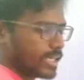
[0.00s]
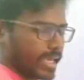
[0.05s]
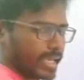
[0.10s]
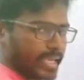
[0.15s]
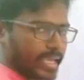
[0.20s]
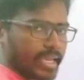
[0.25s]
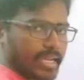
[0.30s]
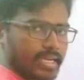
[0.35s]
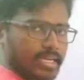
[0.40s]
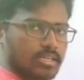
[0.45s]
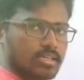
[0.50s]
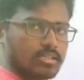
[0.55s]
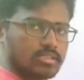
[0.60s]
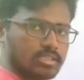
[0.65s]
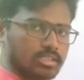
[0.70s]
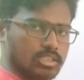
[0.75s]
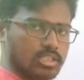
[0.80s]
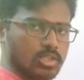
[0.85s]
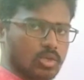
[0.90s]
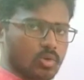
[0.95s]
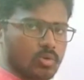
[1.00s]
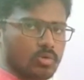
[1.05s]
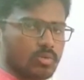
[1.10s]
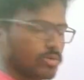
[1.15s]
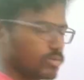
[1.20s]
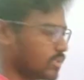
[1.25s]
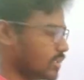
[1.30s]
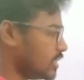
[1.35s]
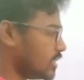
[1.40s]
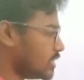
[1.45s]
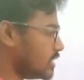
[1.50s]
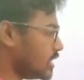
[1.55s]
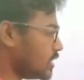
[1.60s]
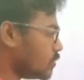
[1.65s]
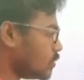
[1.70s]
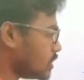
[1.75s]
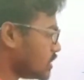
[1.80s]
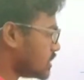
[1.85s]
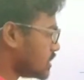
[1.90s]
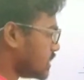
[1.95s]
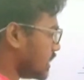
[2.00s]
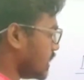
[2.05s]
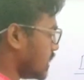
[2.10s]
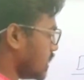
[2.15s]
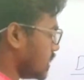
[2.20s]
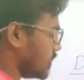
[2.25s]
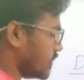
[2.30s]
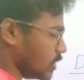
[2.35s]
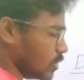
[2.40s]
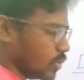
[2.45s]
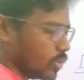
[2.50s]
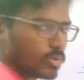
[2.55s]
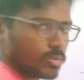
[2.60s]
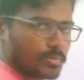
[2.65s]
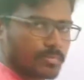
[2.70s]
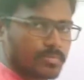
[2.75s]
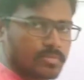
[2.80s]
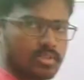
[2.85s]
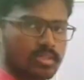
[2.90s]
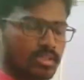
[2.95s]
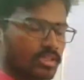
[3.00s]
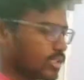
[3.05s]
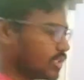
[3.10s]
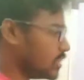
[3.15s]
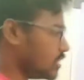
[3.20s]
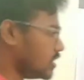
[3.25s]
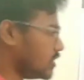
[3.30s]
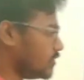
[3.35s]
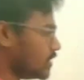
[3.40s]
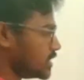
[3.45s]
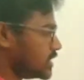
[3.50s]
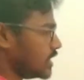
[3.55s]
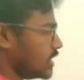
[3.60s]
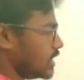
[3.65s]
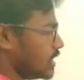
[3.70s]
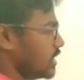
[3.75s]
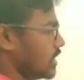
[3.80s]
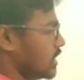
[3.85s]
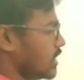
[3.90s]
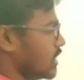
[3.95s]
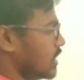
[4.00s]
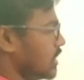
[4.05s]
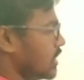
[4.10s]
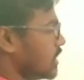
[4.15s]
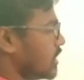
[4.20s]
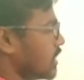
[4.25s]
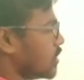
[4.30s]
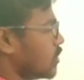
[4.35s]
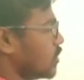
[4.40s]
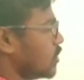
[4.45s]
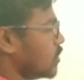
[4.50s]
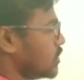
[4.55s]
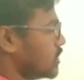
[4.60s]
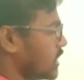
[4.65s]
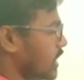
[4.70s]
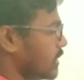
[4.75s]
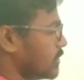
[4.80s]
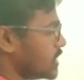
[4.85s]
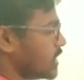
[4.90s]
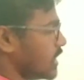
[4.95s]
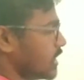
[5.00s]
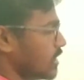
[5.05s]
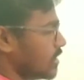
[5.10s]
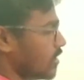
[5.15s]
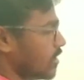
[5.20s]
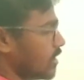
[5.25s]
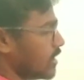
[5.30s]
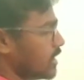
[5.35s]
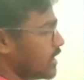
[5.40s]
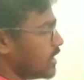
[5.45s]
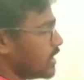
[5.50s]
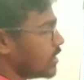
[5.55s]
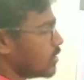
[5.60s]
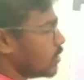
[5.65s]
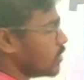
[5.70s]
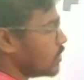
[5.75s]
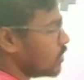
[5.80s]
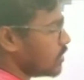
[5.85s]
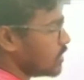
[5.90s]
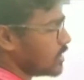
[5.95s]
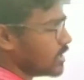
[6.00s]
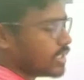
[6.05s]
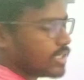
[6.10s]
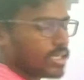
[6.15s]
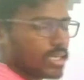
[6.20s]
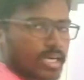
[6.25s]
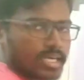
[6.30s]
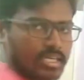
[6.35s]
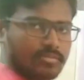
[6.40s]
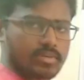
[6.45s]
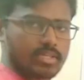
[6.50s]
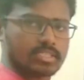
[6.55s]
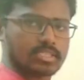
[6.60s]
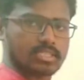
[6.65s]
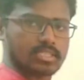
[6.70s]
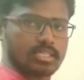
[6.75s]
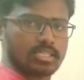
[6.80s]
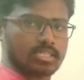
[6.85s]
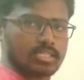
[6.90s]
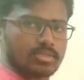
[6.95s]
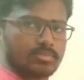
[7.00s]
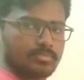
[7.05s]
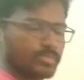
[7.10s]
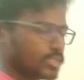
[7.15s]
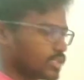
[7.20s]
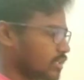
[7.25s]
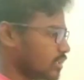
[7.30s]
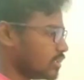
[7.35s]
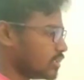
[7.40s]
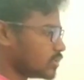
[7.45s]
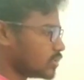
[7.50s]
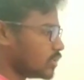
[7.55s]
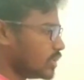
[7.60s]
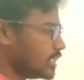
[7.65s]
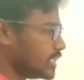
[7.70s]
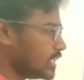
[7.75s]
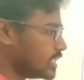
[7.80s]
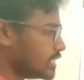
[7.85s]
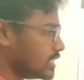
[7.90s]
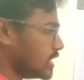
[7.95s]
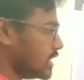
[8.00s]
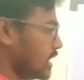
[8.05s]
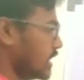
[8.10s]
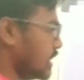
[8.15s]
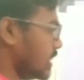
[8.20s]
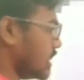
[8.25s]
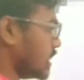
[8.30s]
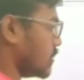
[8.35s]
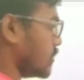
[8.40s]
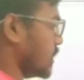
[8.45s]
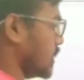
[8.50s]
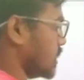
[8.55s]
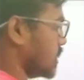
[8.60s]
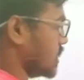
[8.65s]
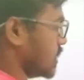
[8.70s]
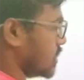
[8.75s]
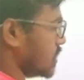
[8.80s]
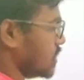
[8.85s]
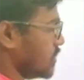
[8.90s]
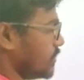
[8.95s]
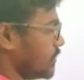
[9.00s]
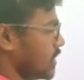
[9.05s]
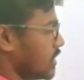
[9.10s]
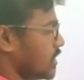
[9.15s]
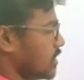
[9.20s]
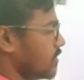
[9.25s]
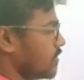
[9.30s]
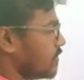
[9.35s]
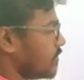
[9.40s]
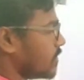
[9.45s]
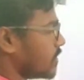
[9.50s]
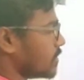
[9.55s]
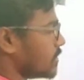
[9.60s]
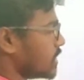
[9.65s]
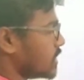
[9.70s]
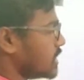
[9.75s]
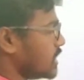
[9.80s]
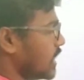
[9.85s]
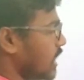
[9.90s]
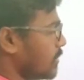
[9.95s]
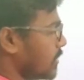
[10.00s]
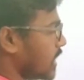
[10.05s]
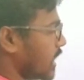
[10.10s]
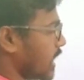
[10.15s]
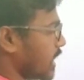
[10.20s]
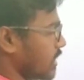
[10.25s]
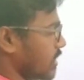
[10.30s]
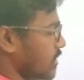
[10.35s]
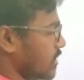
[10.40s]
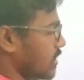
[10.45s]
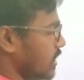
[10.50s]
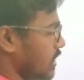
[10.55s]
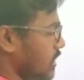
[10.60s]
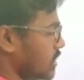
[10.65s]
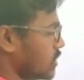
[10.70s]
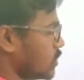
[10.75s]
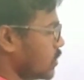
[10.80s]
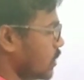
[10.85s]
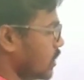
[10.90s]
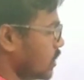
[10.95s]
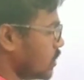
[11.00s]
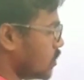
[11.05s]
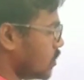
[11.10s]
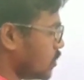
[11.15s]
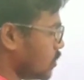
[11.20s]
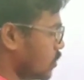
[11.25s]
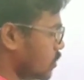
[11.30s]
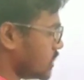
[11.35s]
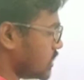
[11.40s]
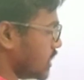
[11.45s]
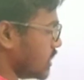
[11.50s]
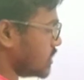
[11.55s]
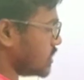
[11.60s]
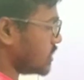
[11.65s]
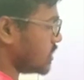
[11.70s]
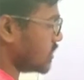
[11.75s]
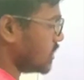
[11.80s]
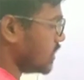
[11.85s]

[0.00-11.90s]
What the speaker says: a character 0, then which state it will go? If you see, it can go to same state or it can go to a different state. So it is indeterministic. From the same character, it is going to 2 states,